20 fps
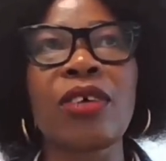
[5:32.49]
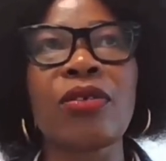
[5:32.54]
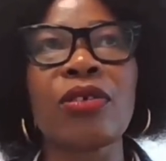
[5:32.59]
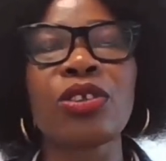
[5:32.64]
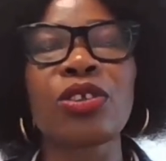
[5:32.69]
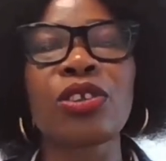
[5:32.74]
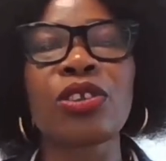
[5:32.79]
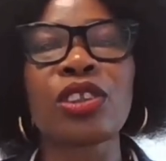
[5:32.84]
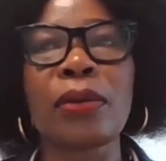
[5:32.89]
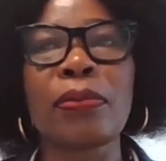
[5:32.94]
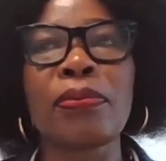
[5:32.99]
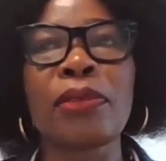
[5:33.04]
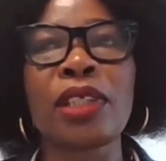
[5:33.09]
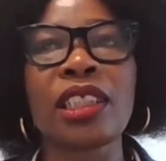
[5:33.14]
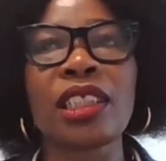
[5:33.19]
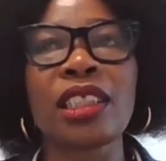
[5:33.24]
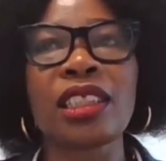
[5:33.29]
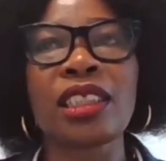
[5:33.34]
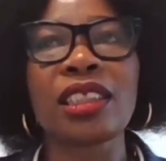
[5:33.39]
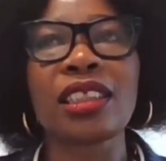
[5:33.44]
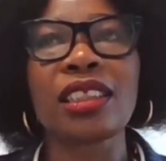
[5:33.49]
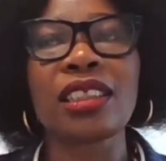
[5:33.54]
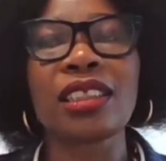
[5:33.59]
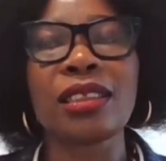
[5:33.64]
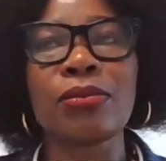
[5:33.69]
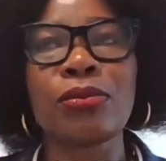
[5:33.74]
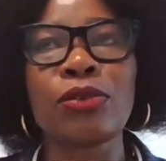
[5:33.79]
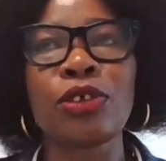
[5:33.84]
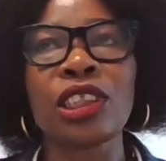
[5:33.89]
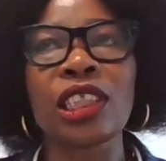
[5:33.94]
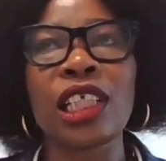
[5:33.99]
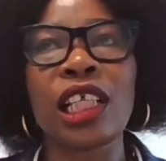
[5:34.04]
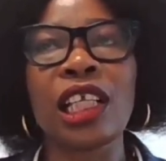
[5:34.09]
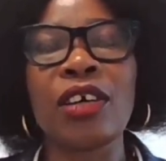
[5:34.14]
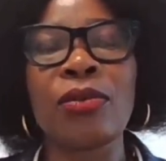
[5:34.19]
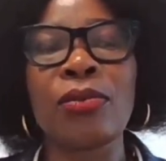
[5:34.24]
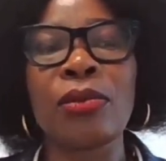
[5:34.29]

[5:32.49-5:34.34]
I want to submit, and the system won't allow